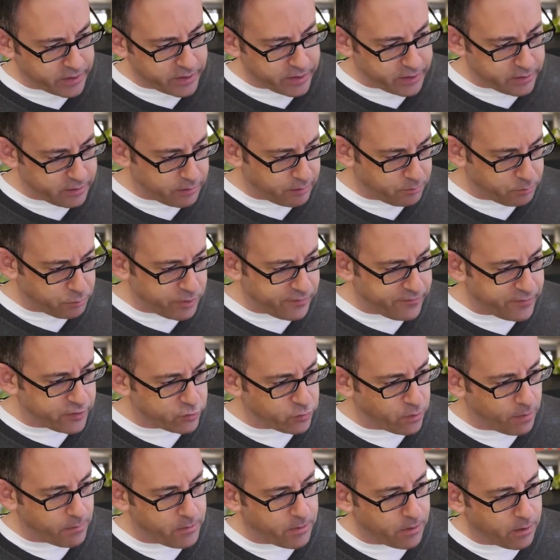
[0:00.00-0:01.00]
in a previous
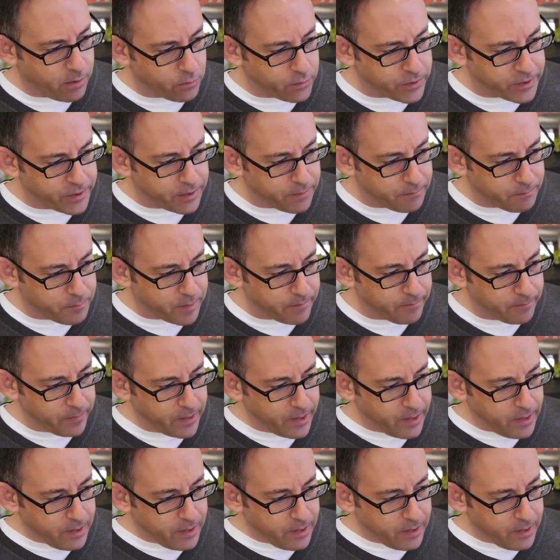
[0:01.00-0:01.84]
webinar we did, but,